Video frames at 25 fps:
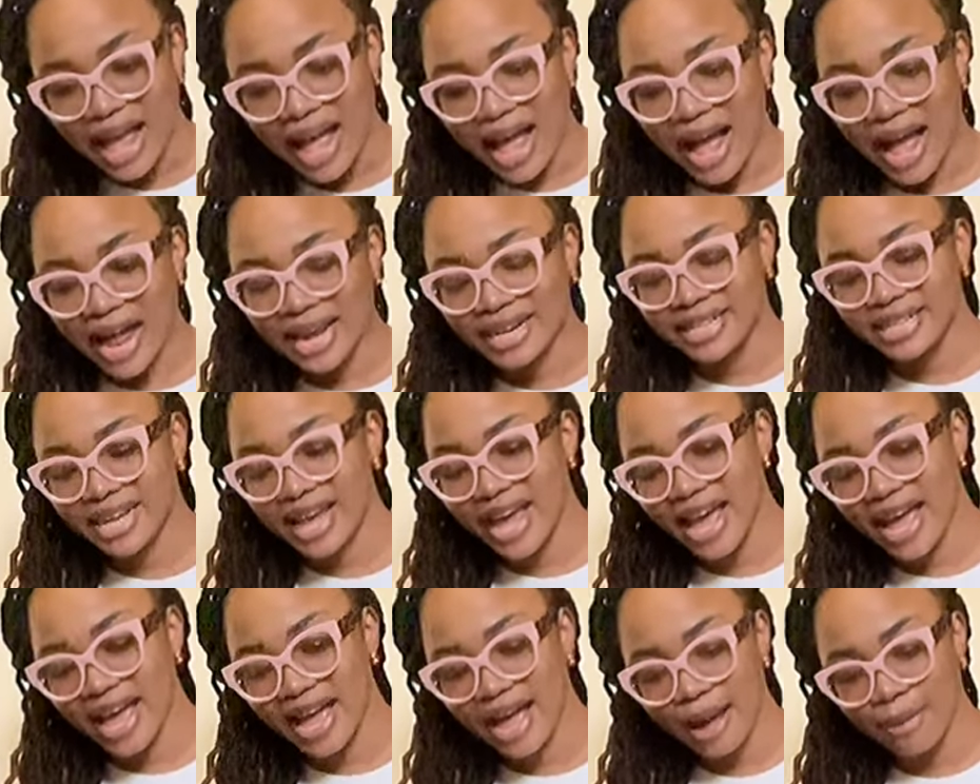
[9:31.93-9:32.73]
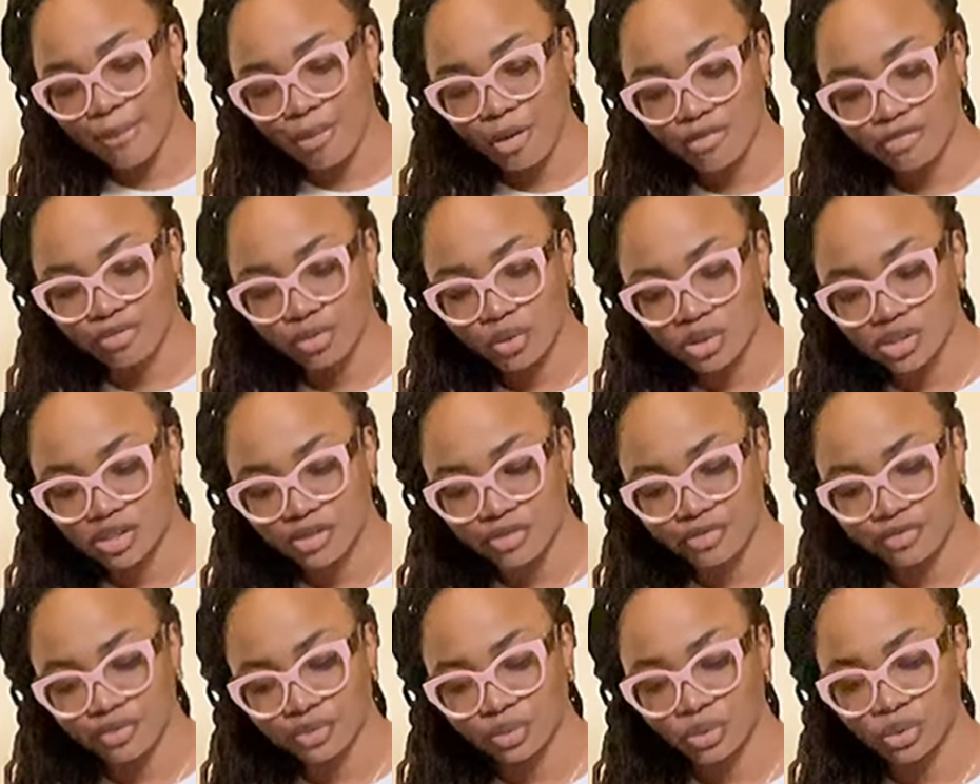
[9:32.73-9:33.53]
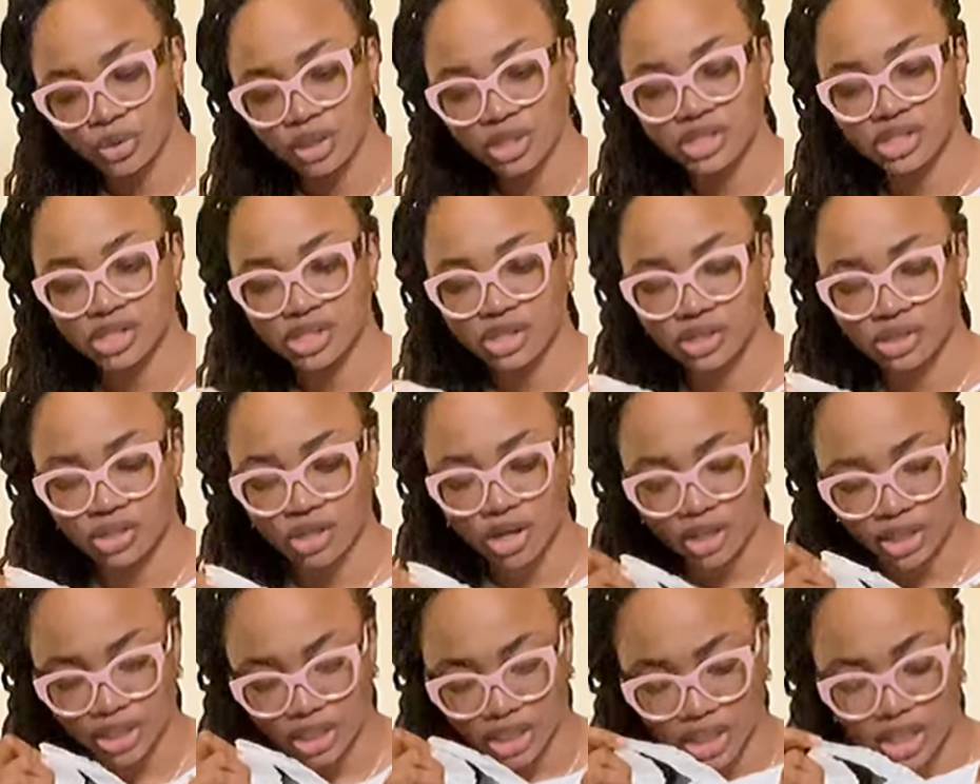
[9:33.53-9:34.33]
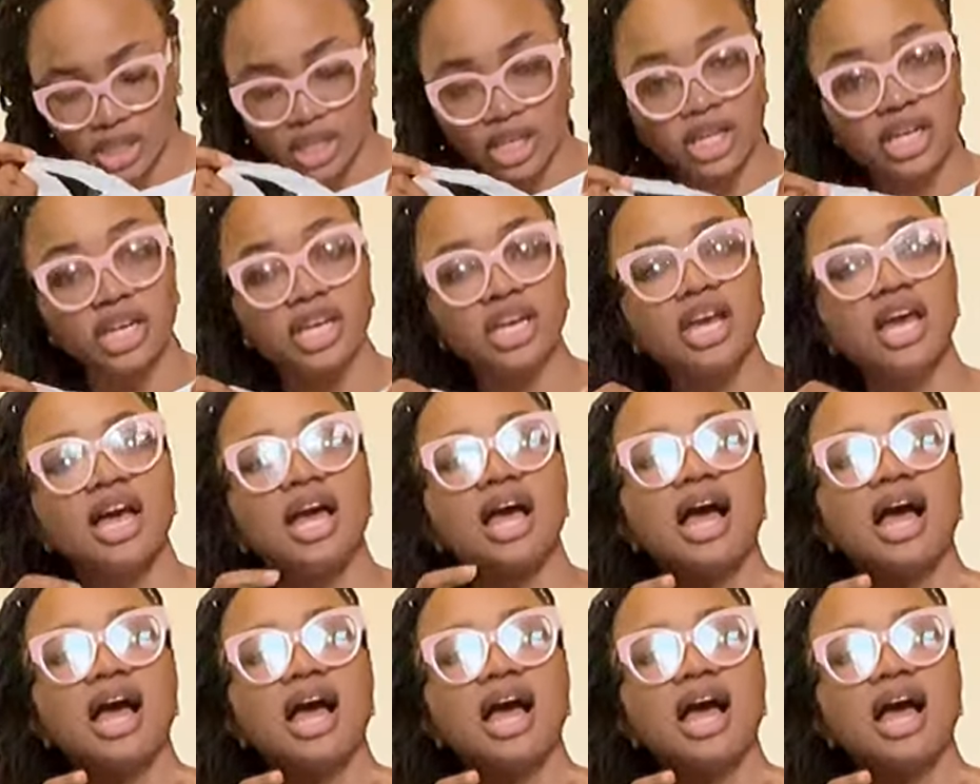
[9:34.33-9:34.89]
And yeah, I bought frozen food. This is turkey.